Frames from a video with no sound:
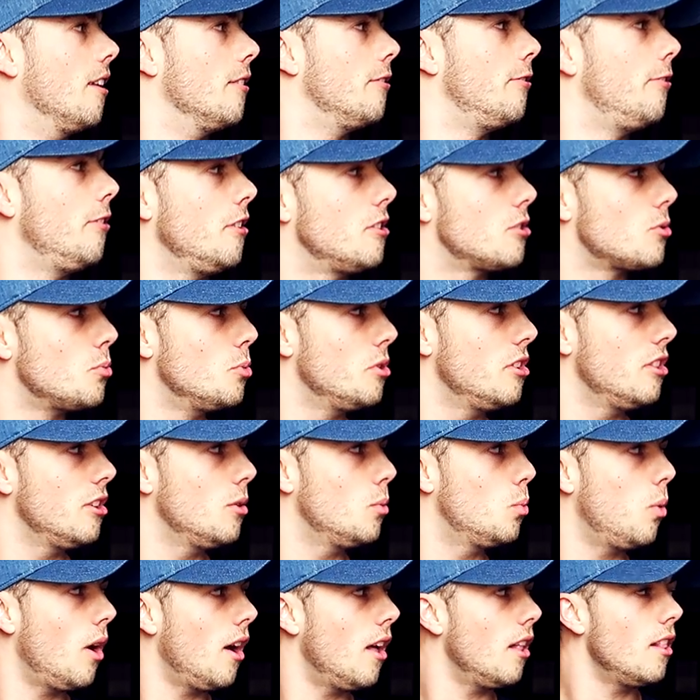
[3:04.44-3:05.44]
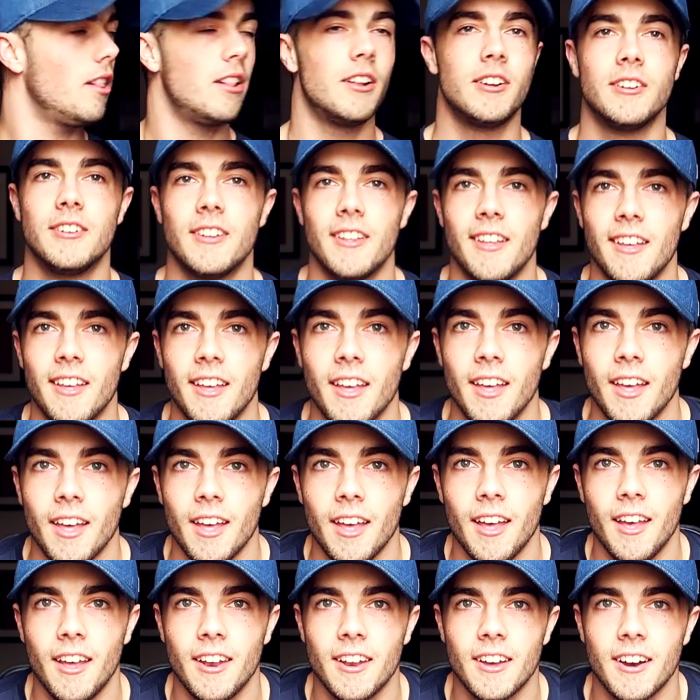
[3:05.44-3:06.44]
it fits really well.
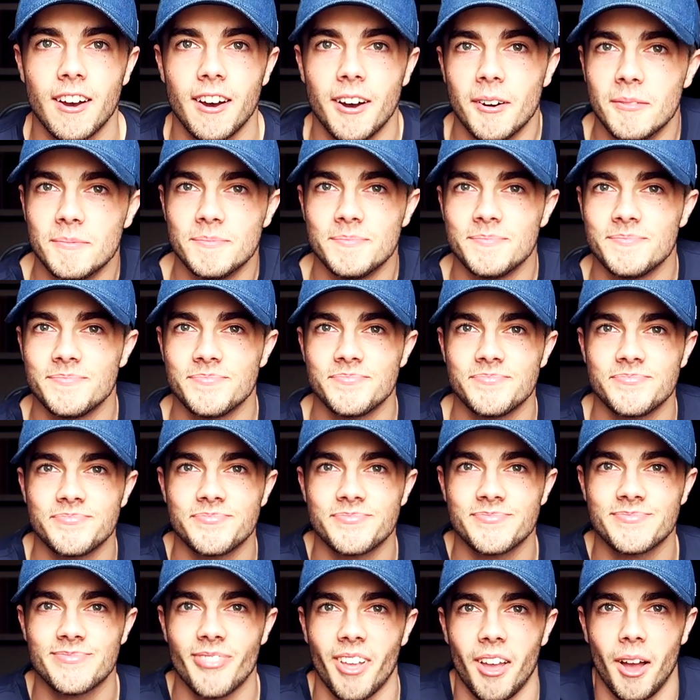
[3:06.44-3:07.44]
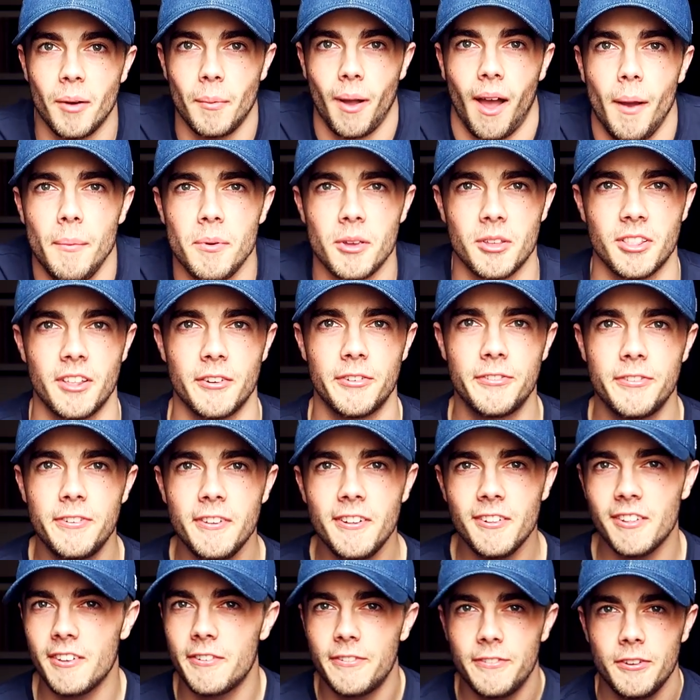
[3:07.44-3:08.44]
And um, I'm happy, the
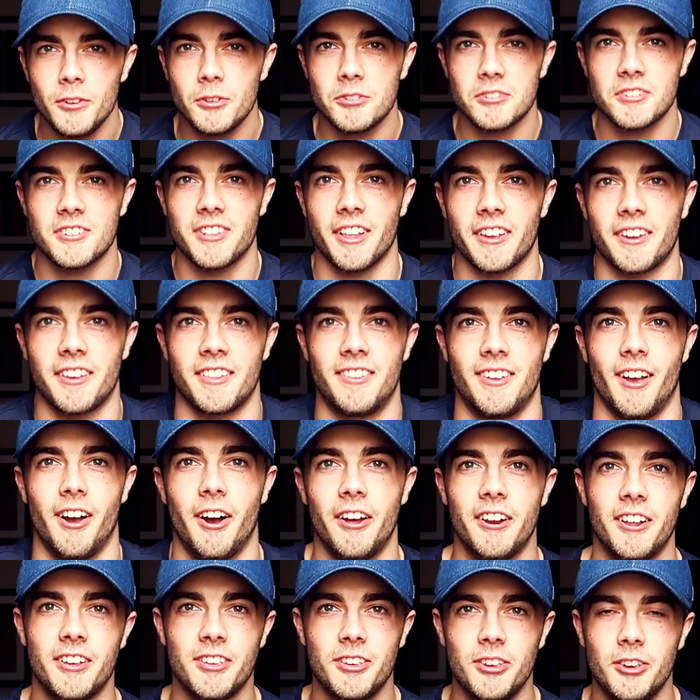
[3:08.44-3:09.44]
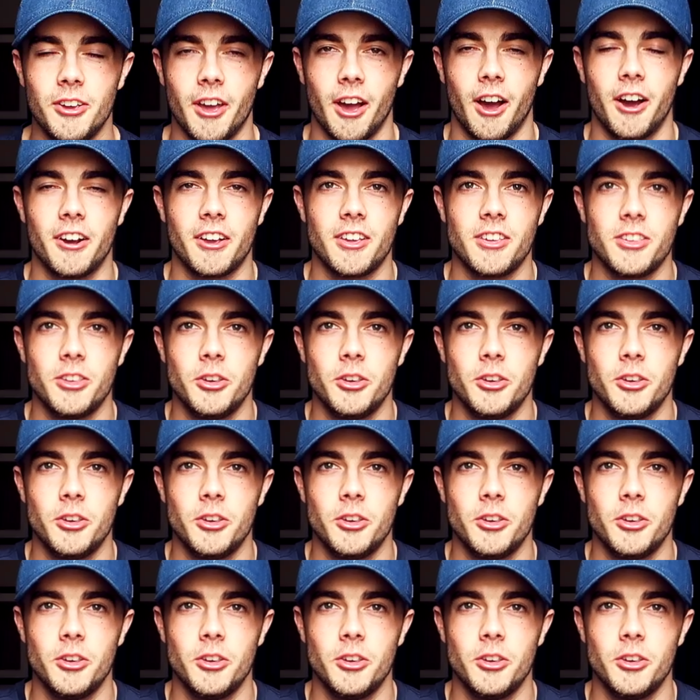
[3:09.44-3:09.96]
feel, it feels just like it's hugging you, hugging